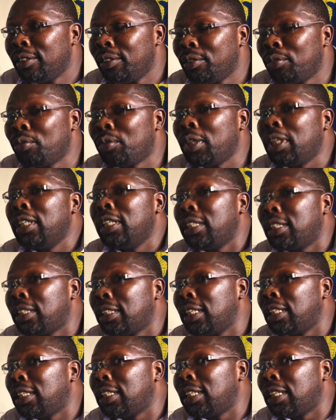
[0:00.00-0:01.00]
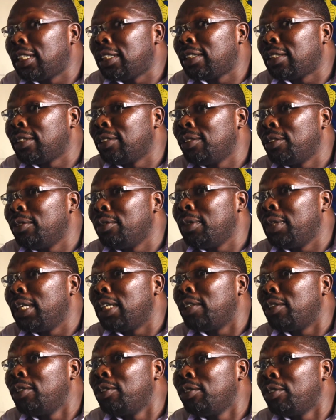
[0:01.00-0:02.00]
to tell the state that, you know, we are
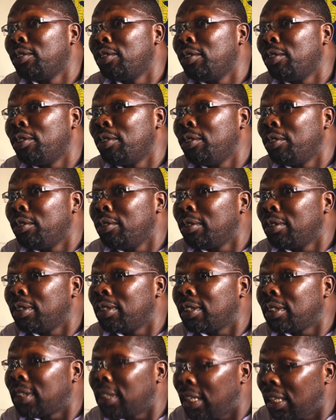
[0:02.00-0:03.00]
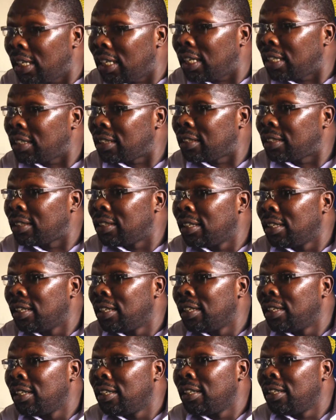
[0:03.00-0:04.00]
also serious.
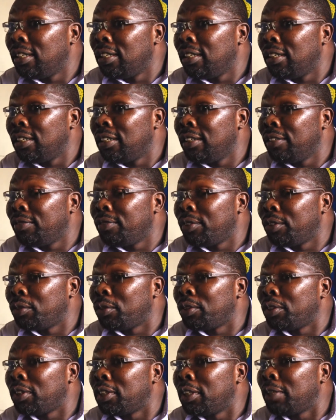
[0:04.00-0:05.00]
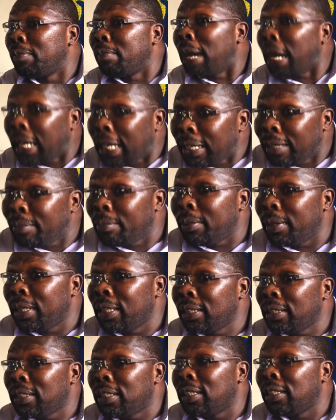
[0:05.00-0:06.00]
If it was in the
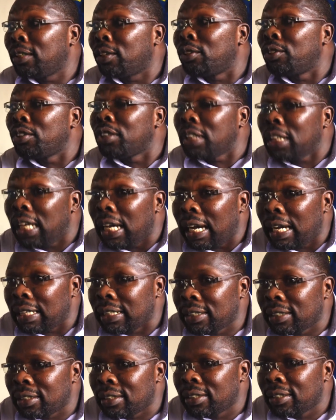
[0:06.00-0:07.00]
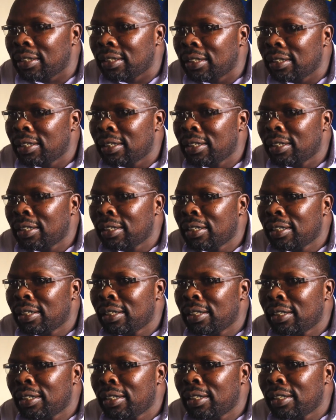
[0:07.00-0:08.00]
marketplace, then consider us.
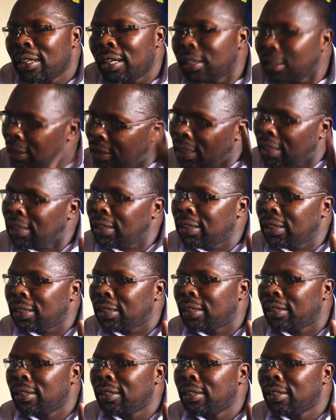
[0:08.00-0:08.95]
As a tactic.